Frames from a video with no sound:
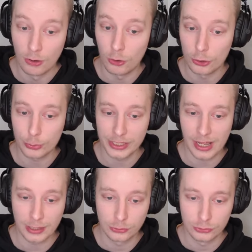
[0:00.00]
or what I
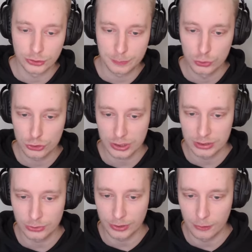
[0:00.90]
like to do is push
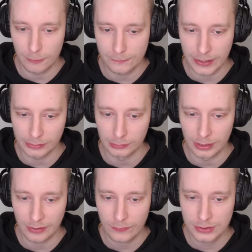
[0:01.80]
into an off angle
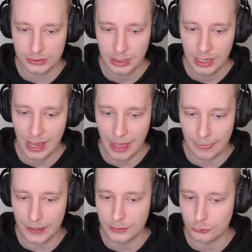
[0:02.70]
like this
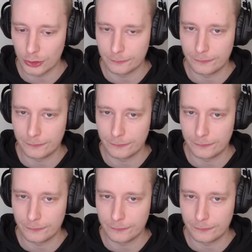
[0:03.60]
and then try to